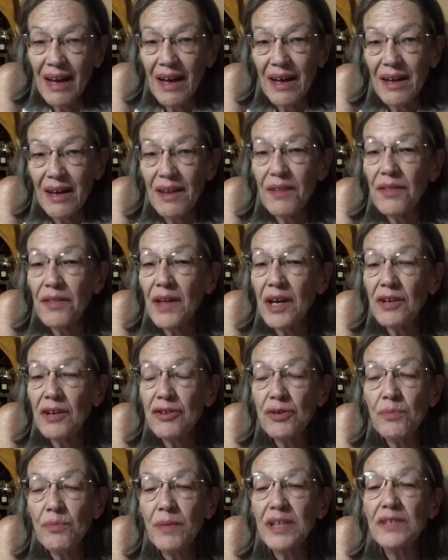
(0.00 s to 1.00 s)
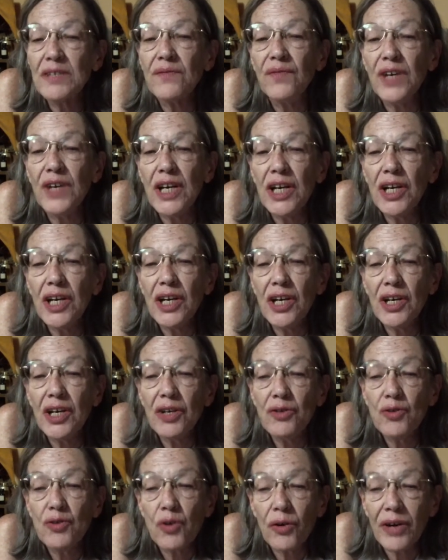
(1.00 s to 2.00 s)
He thinks you must
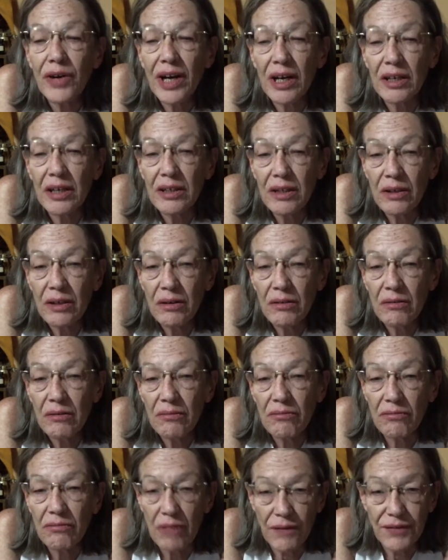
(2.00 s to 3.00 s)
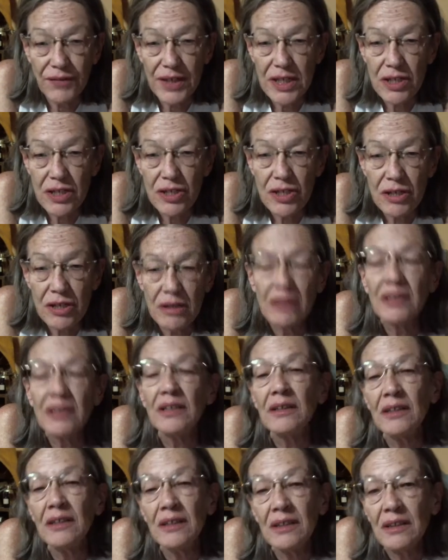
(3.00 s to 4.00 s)
feed your gut roughage.
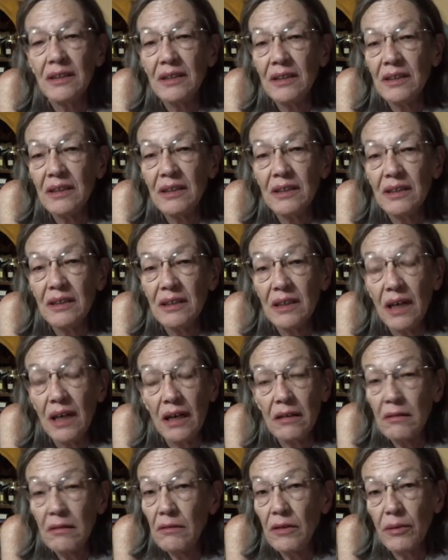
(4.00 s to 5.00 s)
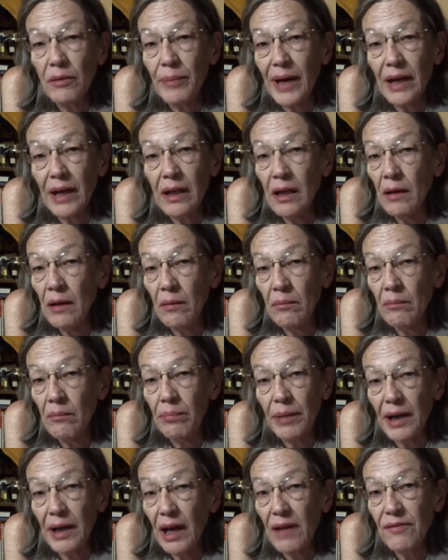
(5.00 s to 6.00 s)
I don't know about him,
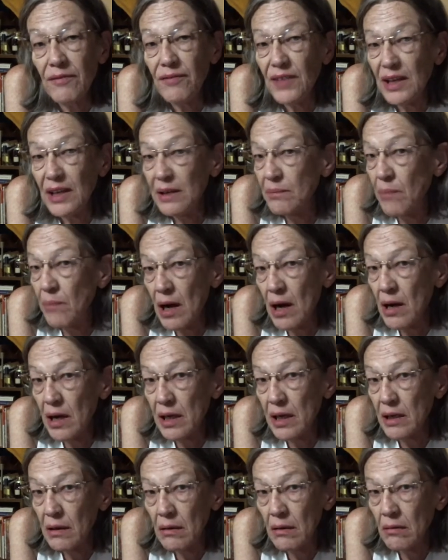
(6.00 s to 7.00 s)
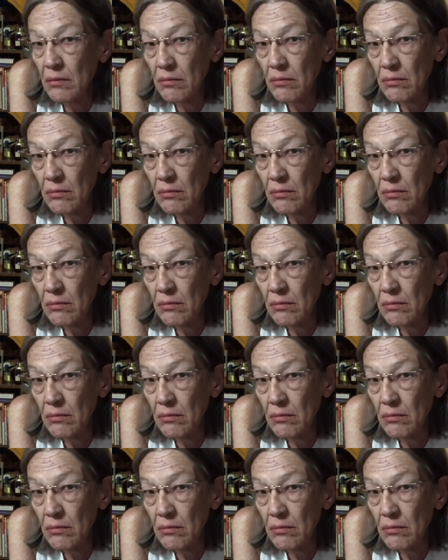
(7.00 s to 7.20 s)
but I feed mine.